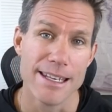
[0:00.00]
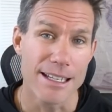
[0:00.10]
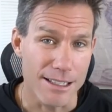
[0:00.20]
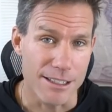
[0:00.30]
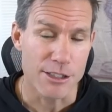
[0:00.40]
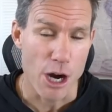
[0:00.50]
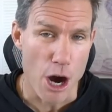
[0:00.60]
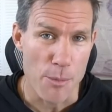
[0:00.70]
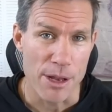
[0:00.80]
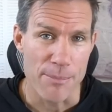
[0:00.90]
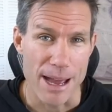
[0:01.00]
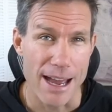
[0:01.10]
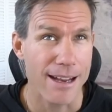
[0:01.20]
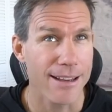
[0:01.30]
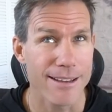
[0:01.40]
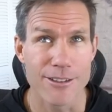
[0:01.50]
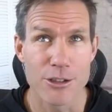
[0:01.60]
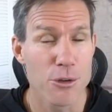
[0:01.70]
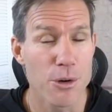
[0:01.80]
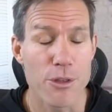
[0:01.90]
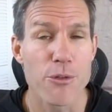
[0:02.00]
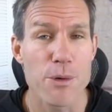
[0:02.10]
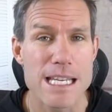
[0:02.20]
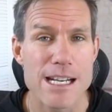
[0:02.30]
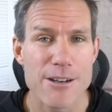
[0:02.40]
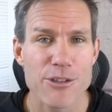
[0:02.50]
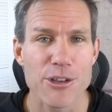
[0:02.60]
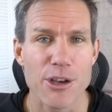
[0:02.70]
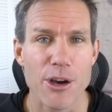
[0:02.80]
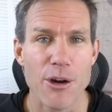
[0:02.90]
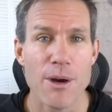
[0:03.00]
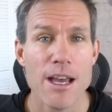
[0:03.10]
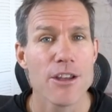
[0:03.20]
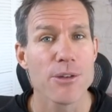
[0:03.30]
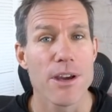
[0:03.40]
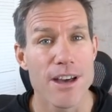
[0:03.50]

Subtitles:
Nicholas Carmen back in 2 or 3 years ago. So I